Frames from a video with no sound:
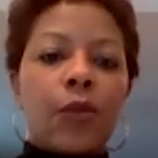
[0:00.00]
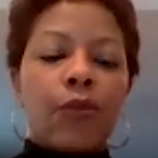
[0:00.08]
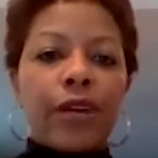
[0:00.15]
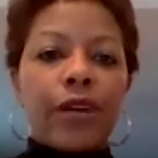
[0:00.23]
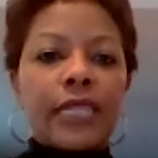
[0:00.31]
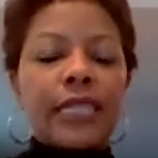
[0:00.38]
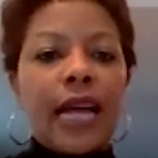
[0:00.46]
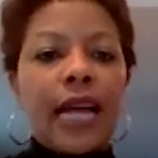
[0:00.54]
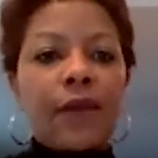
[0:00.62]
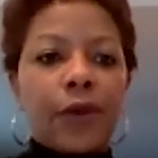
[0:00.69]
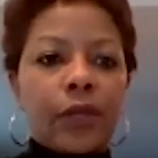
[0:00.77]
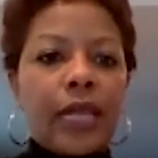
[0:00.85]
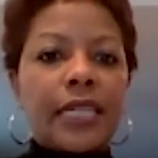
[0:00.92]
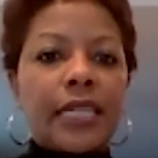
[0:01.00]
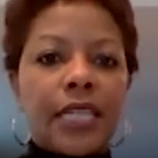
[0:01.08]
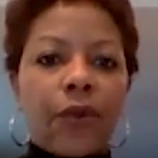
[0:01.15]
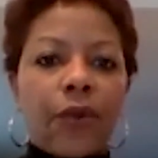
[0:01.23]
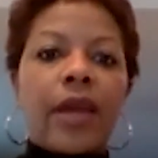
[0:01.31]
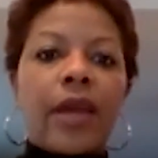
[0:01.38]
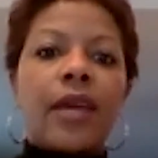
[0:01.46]
bring down their lending
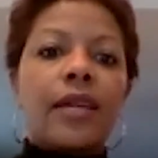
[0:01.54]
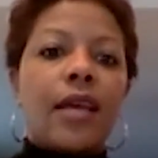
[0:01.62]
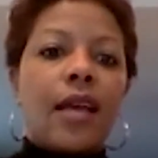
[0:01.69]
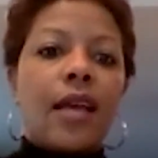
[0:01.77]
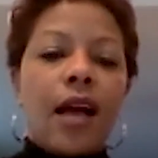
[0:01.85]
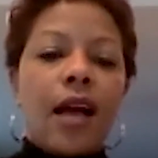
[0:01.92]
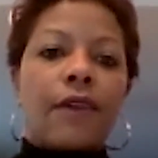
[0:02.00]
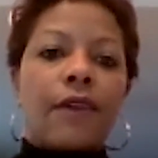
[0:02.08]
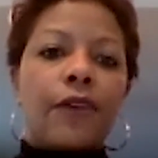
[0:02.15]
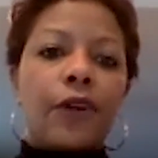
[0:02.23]
rate. I think